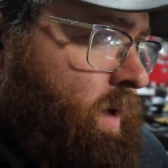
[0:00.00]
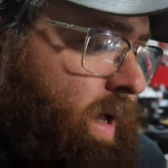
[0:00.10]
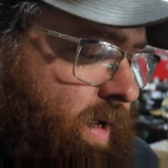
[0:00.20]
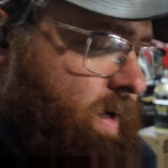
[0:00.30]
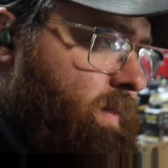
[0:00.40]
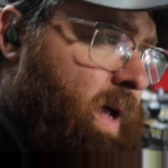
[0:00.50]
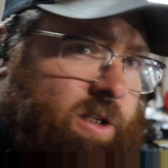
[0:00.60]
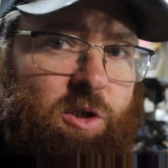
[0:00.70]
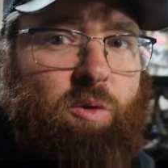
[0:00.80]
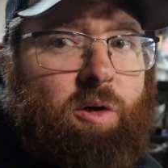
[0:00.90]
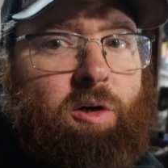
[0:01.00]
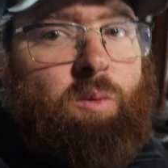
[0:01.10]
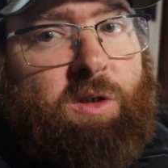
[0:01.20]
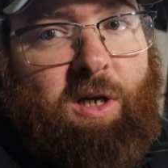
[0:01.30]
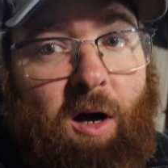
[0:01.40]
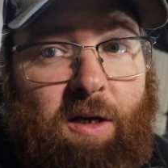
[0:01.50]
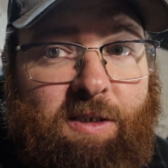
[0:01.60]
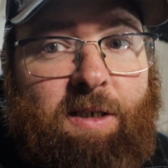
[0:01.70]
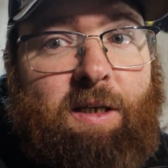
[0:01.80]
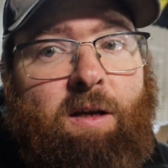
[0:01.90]
and that tuner was
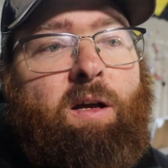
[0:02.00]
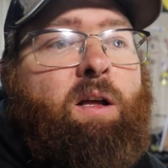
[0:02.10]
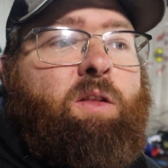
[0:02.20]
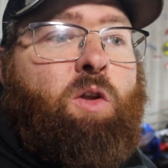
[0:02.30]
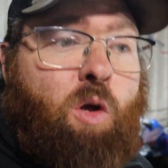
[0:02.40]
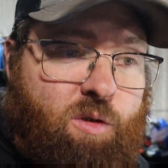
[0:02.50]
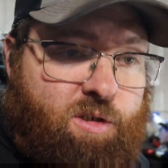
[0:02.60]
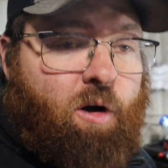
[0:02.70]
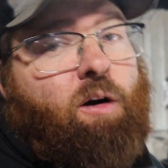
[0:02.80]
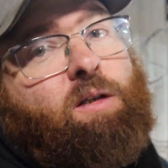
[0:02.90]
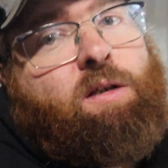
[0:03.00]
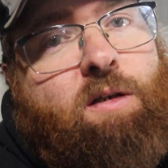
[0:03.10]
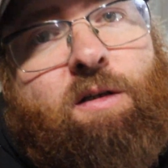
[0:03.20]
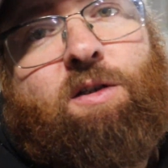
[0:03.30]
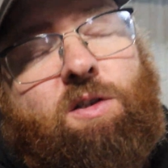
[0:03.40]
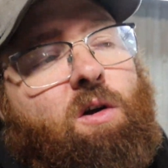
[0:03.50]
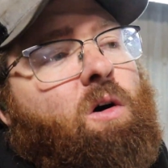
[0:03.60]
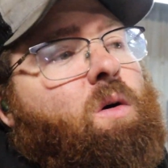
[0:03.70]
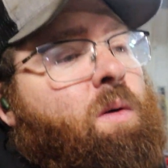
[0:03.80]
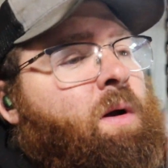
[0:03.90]
causing the no start.
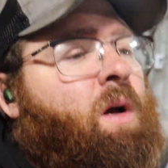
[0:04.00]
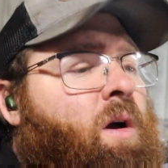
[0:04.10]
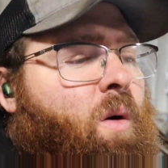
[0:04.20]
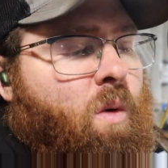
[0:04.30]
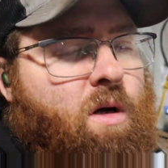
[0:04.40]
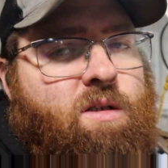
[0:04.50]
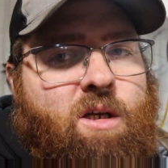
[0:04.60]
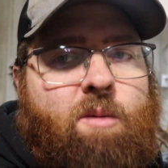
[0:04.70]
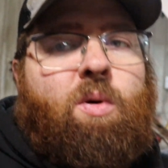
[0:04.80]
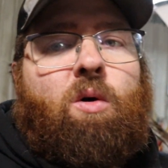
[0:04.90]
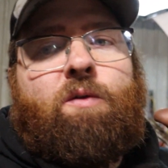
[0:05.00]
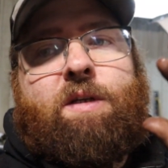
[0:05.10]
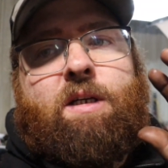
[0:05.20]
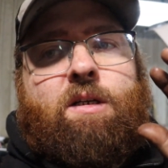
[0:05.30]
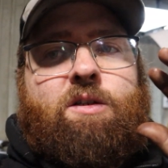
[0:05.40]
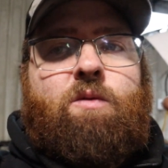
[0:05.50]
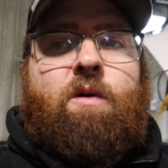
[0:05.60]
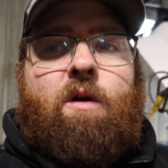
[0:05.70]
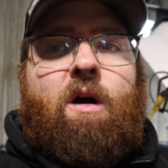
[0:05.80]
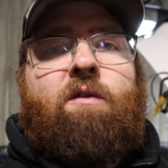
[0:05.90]
So once I pulled the
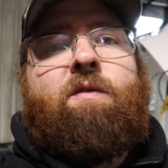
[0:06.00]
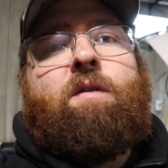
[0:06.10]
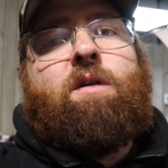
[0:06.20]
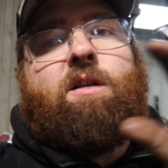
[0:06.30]
tuner off,